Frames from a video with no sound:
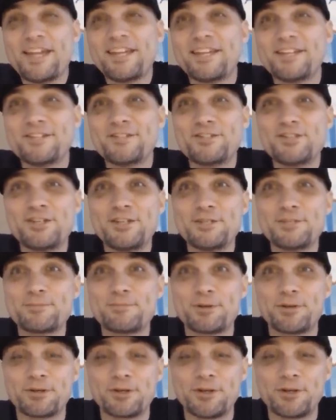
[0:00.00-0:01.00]
bacon
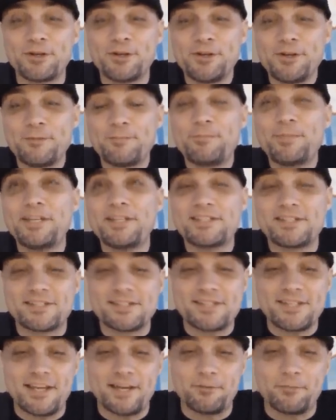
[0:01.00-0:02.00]
cheeseburger
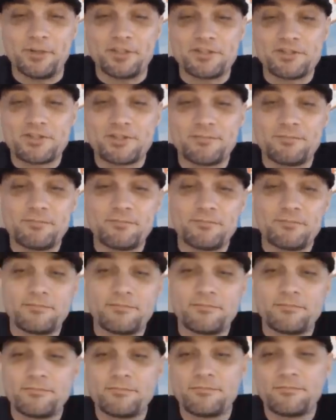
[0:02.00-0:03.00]
pizza sandwich.
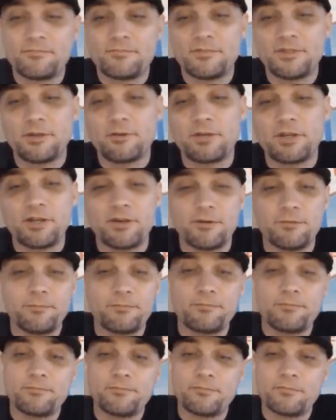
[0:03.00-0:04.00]
There we go.